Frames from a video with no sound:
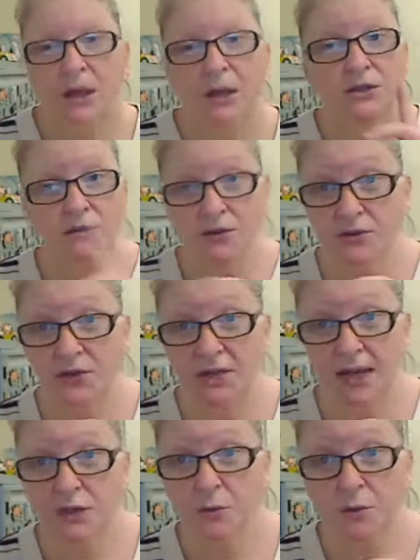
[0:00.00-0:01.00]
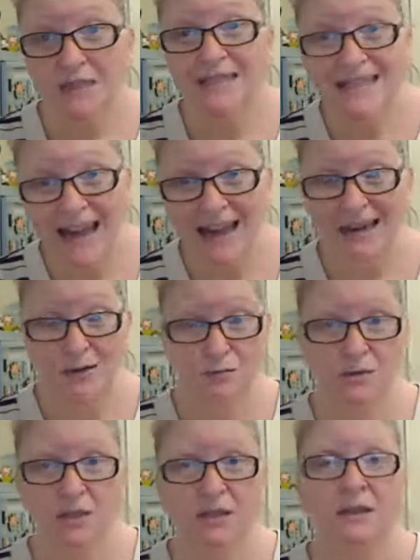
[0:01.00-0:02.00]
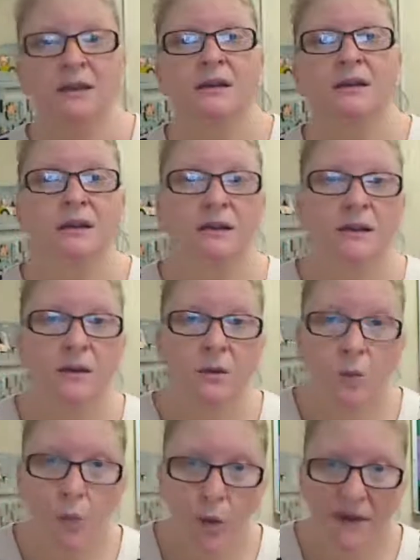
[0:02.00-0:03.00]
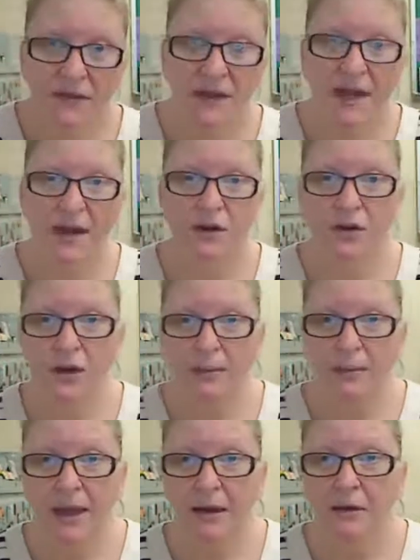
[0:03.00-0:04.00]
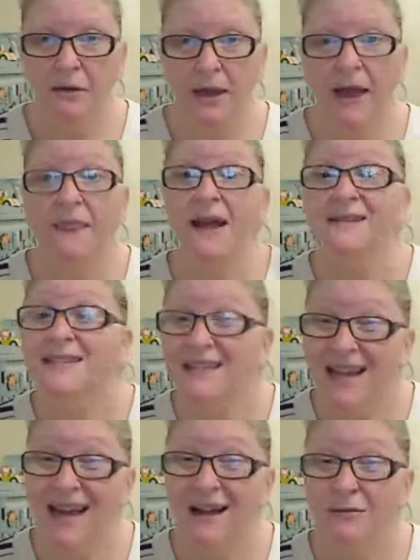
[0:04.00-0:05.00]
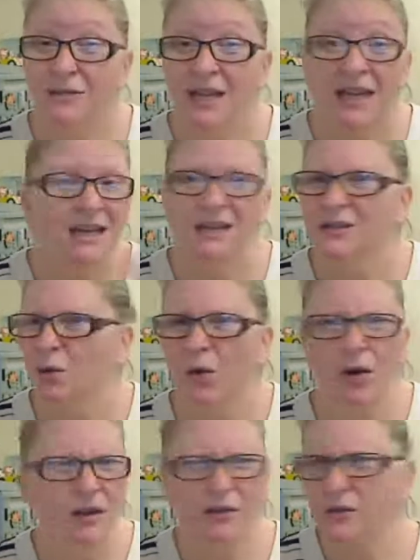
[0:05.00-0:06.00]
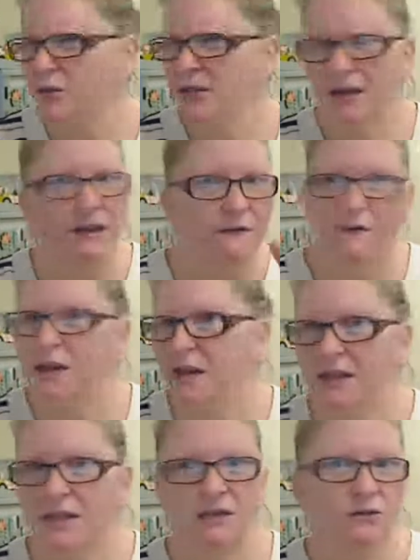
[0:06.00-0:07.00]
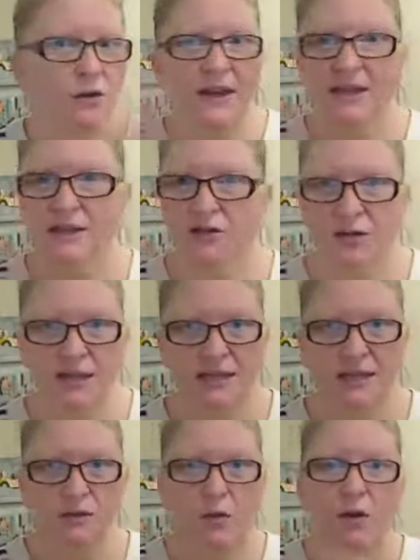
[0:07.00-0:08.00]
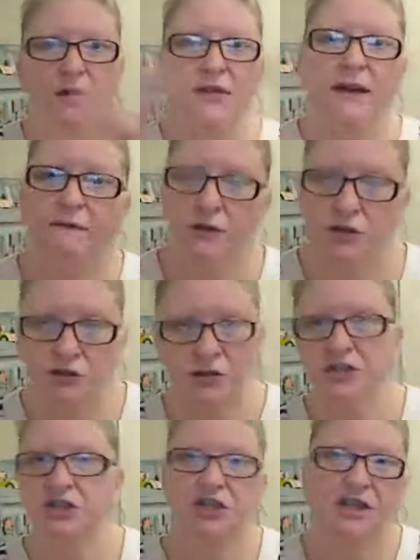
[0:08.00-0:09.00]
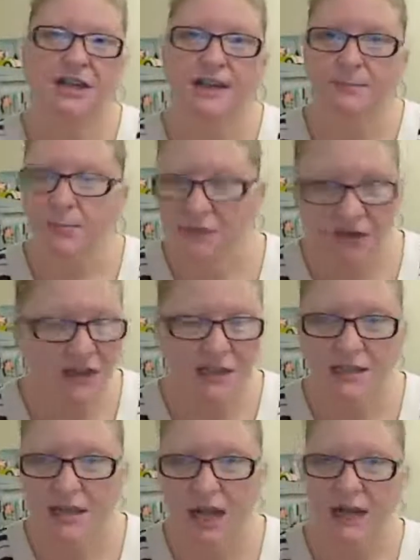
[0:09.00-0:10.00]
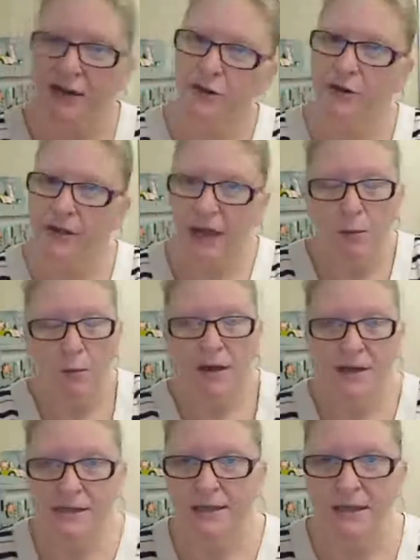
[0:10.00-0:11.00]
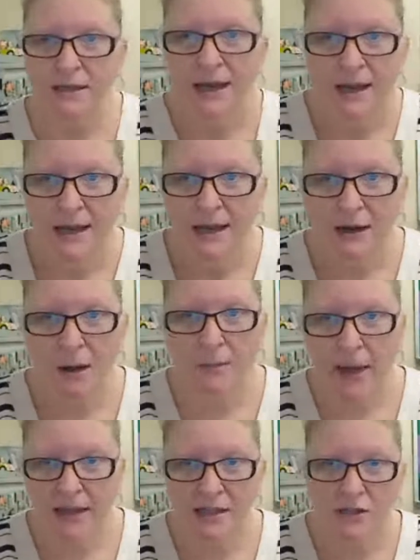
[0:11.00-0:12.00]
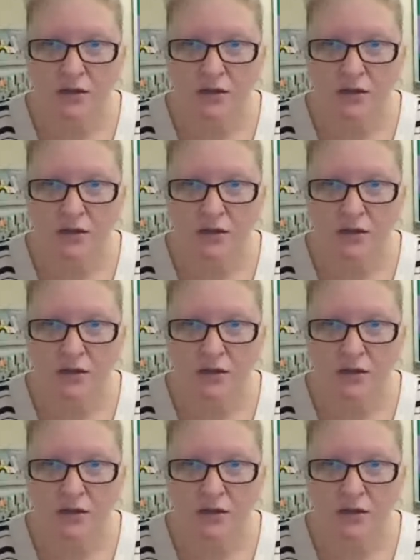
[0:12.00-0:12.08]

So there's an actual sound with the air coming out. And that sound is all of those yucky feelings and all that stress and all that frustration and feeling tired and not wanting to come back to